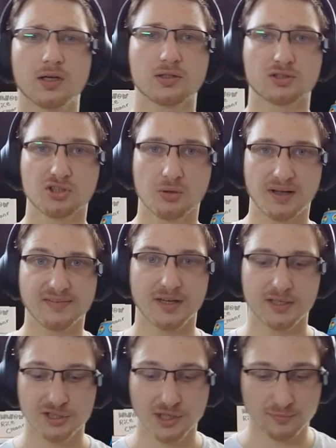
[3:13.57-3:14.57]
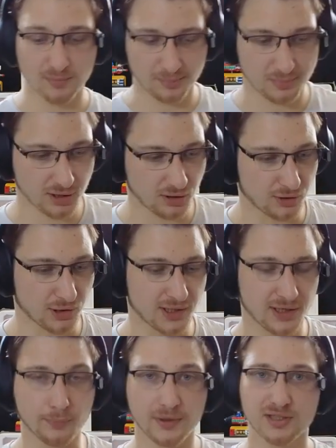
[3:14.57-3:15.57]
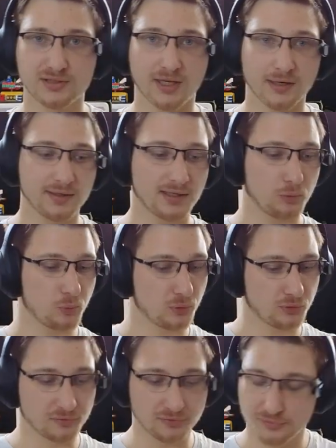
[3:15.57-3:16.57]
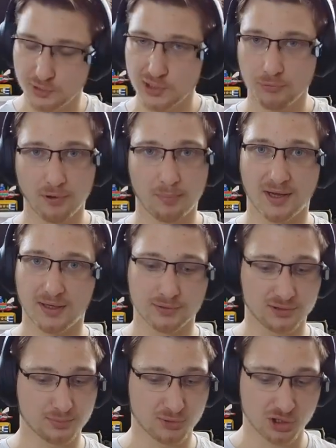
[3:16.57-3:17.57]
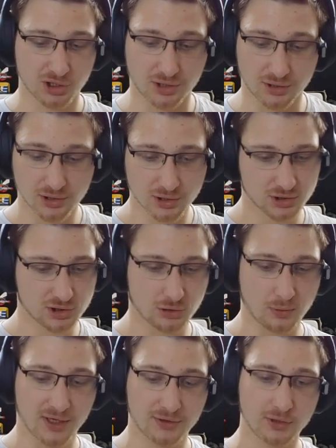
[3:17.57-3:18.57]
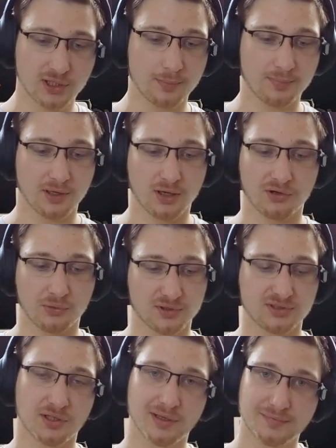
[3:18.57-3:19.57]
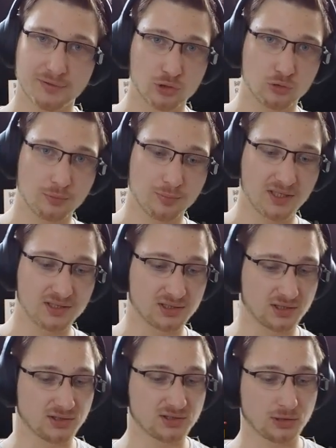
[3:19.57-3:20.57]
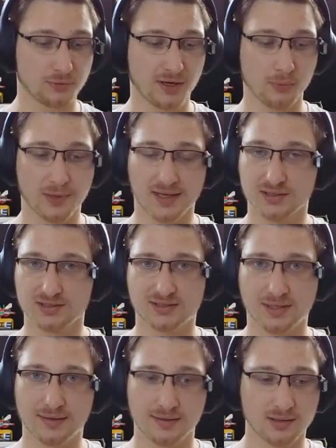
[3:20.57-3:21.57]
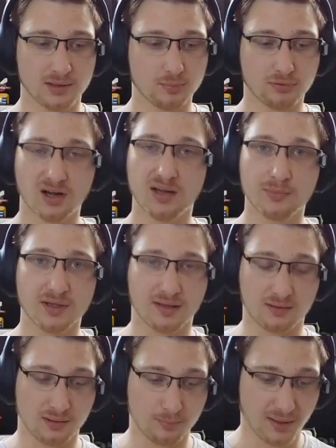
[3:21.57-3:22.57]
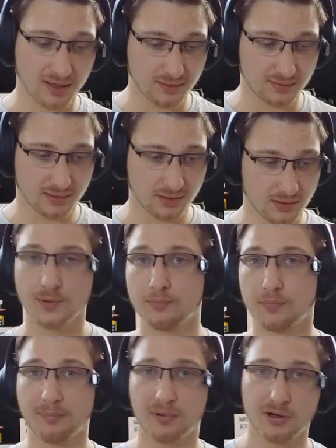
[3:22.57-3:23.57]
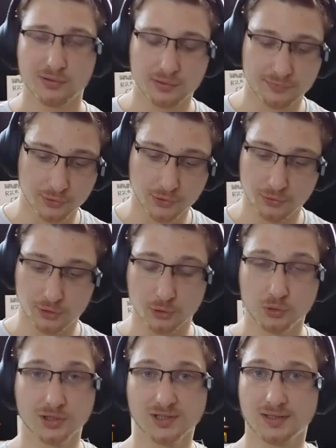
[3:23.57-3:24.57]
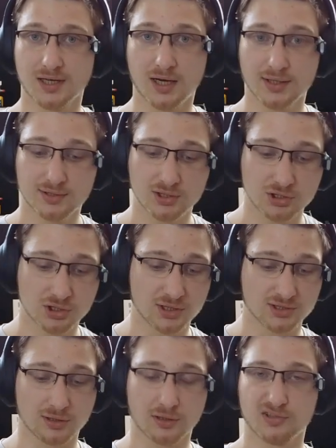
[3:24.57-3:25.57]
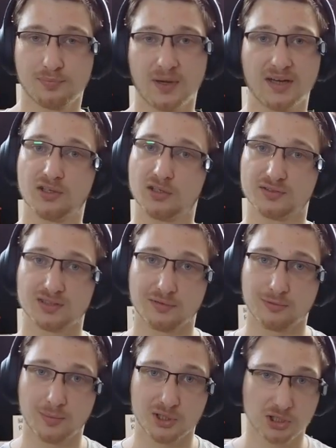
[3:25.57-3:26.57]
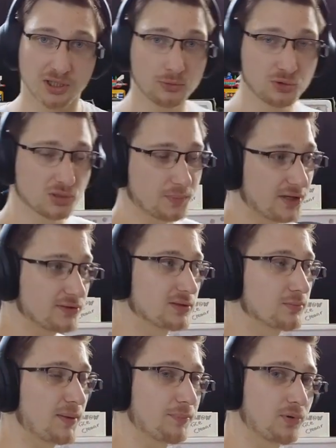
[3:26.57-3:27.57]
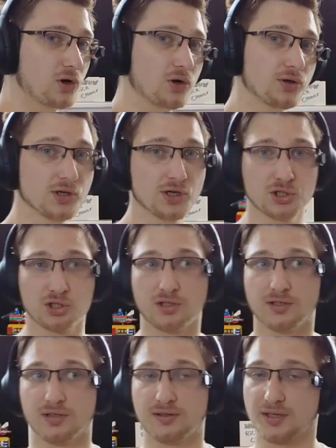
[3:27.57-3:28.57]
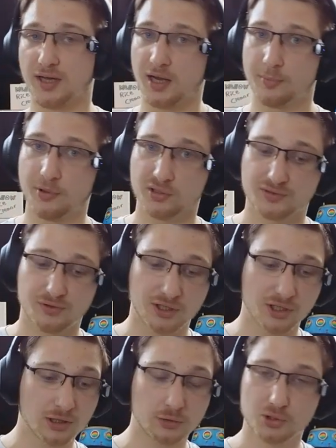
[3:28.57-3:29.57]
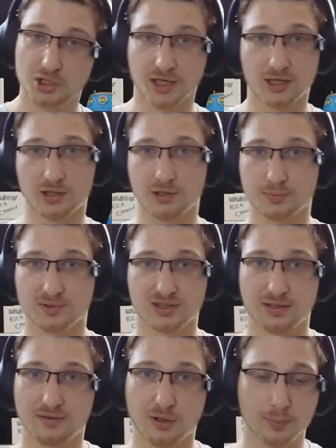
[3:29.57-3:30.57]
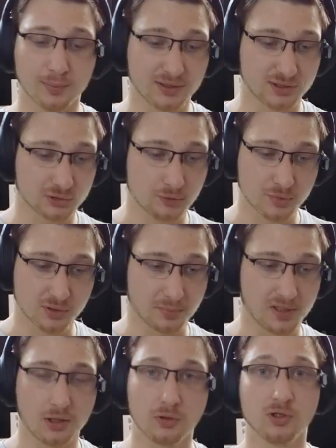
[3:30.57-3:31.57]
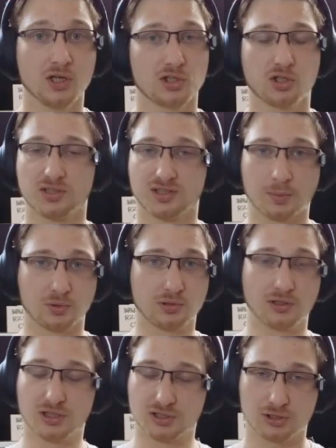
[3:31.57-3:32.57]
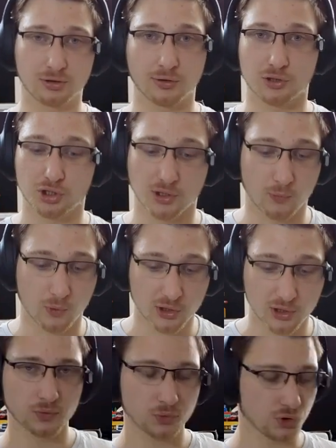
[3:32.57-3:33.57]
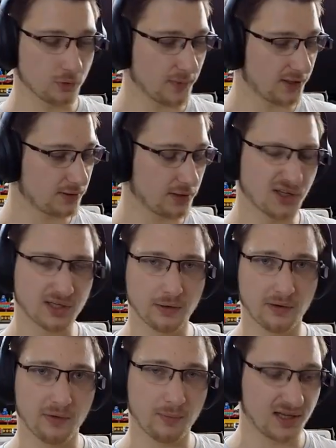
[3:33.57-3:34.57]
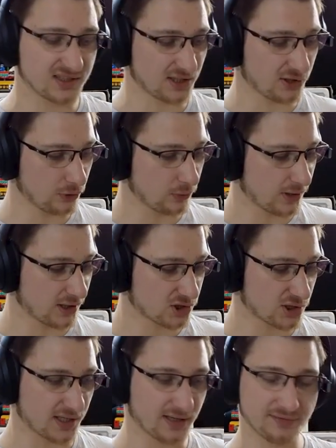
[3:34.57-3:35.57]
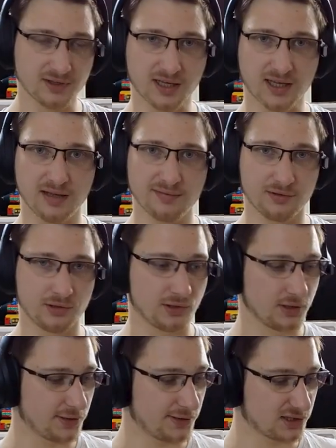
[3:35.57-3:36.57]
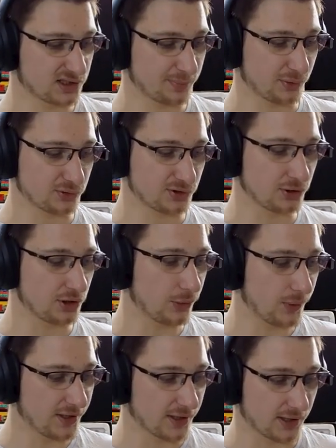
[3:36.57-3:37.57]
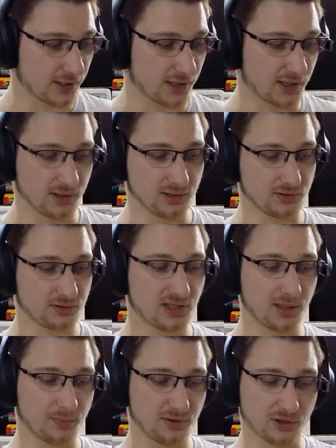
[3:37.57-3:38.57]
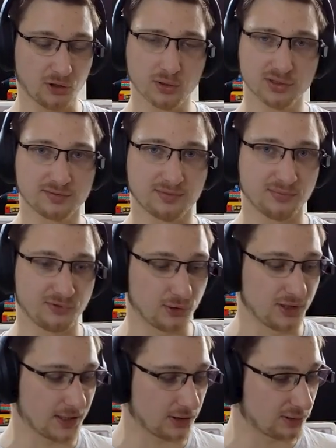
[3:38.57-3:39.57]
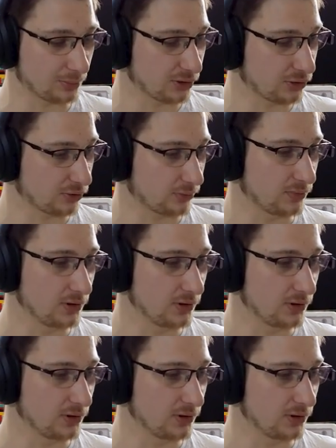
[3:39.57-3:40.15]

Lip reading: So I've had a chat with my partner and we decided that we want to fully repaint this machine. So I took it apart to its individual pieces so that we can sand it, prime it, and then paint it. My partner, if you don't know, she's an artist. She does a lot of painting of stuff on my channel. She painted my bot. She did the Catbox video. Check her stuff out in my description below. She does absolutely astonishing work. During my teardown, I realized I don't actually have the cover that's supposed to go in here and keep the coins from falling out the bottom.